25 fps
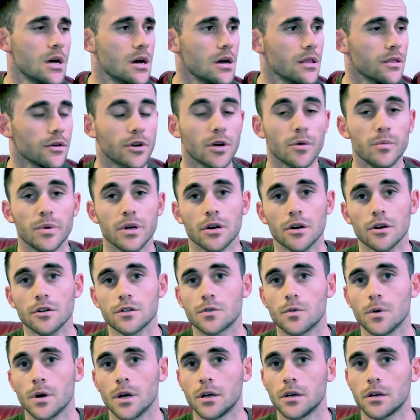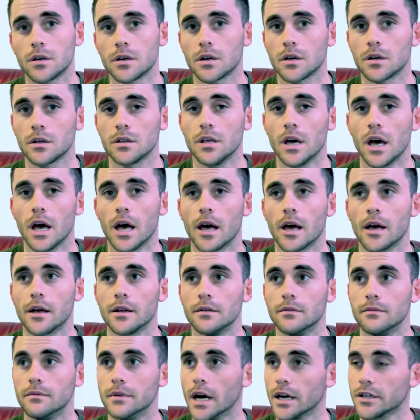there could be an earthquake
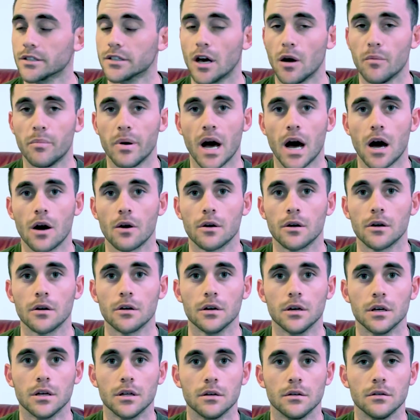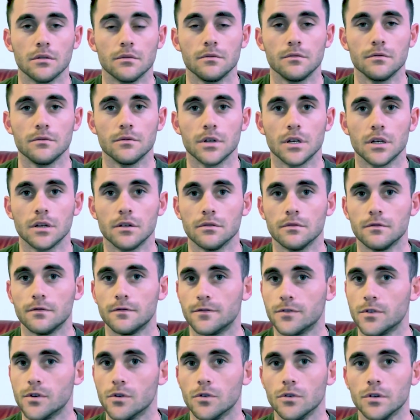that knocks out power and
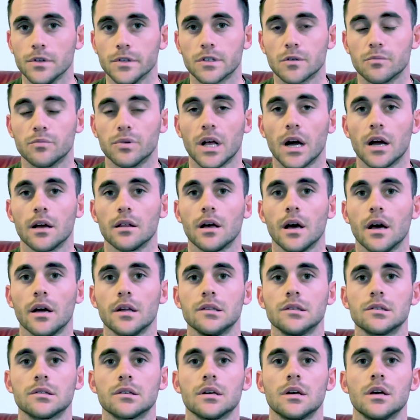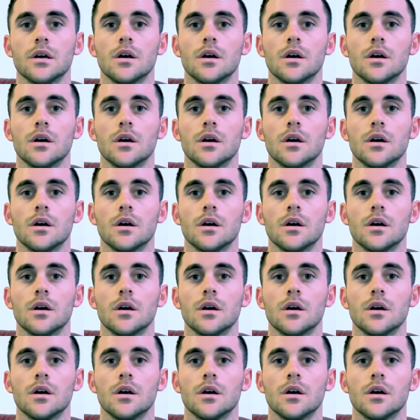fuel and supply lines.